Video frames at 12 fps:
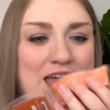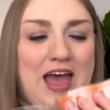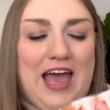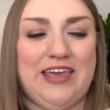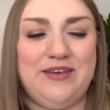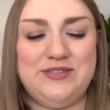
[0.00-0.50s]

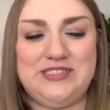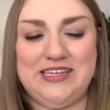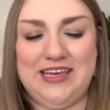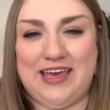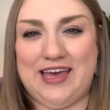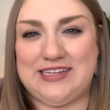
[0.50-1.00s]
I used to
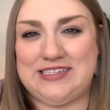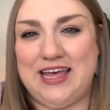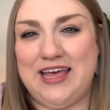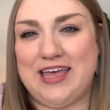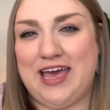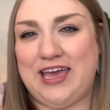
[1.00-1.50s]
get
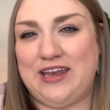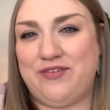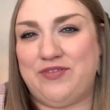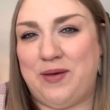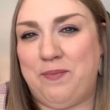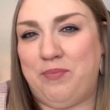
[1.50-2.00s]
kind of
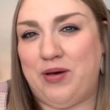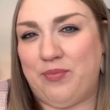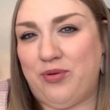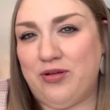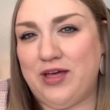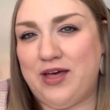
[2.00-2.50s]
a
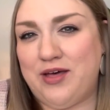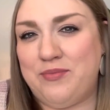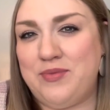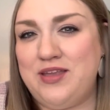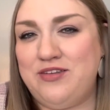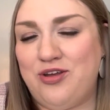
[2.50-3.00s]
bubblegum
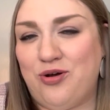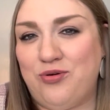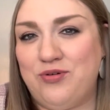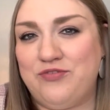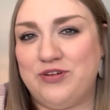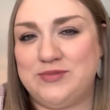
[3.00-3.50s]

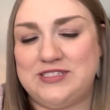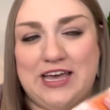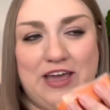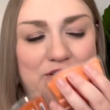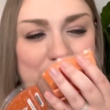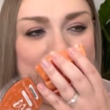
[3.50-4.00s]
note from
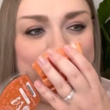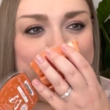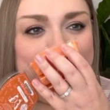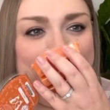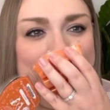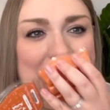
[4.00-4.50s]
Cider Mill,
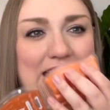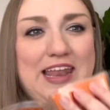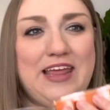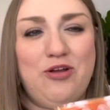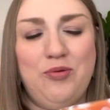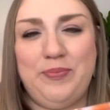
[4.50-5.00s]
and I
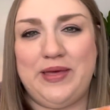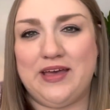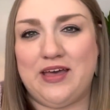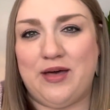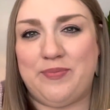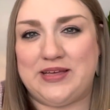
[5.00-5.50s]
don't pick
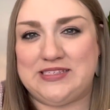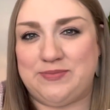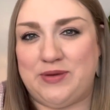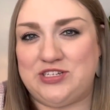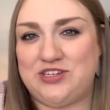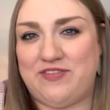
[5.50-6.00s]
up as
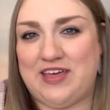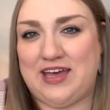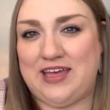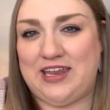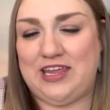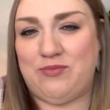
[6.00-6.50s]
much of
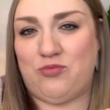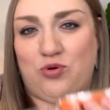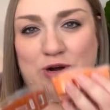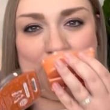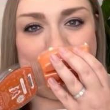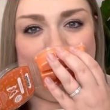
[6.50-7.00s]
that
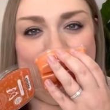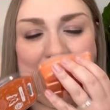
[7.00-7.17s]
anymore.